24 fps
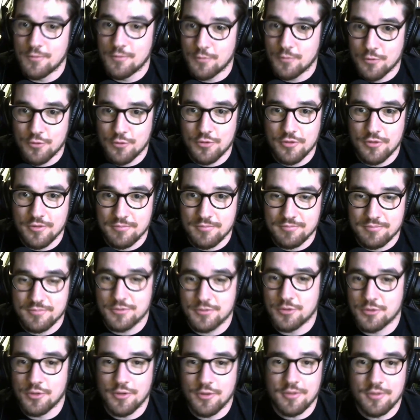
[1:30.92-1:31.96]
For sure.
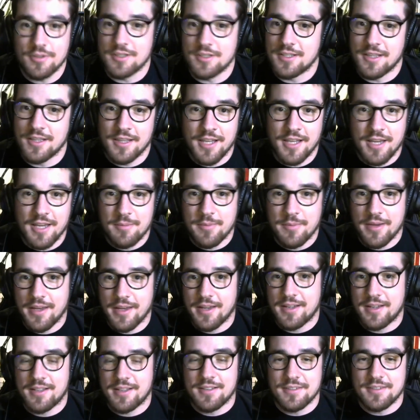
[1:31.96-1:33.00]
So, lie
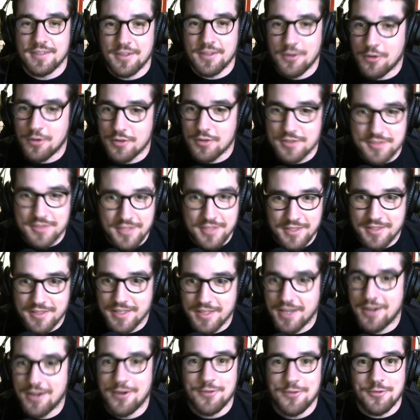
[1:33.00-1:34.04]
back or sit
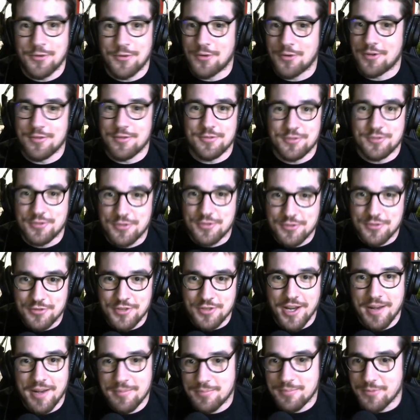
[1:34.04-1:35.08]
down or
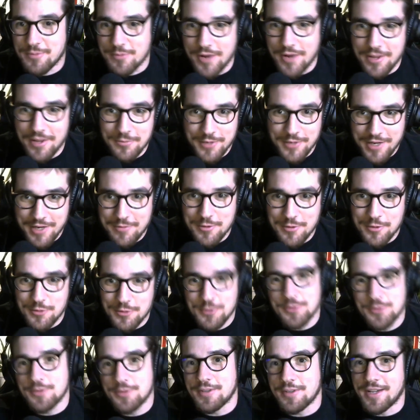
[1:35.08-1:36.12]
jump, run, whatever you
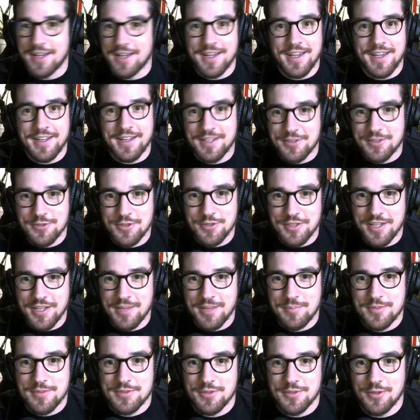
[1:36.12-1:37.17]
do, and enjoy the
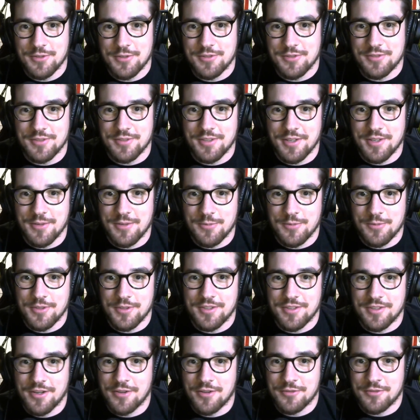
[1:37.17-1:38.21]
episode with
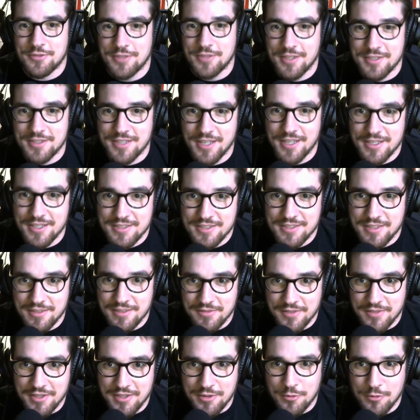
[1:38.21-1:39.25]
our today's guest,
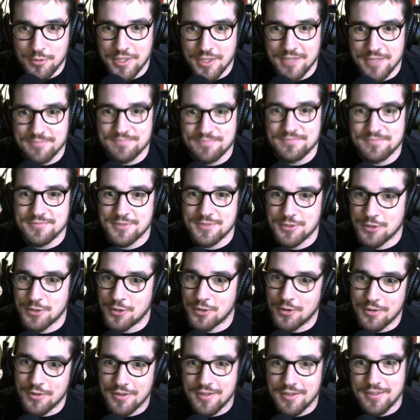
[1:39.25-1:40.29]
Vid Rudan.
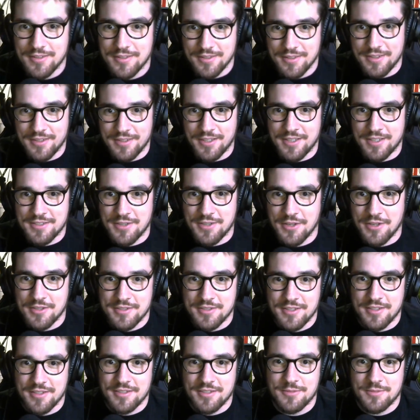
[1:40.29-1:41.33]
So, let's
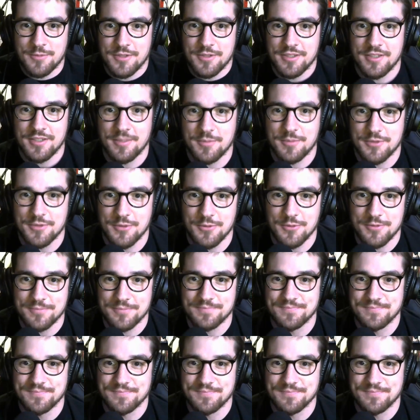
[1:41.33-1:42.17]
start with the episode.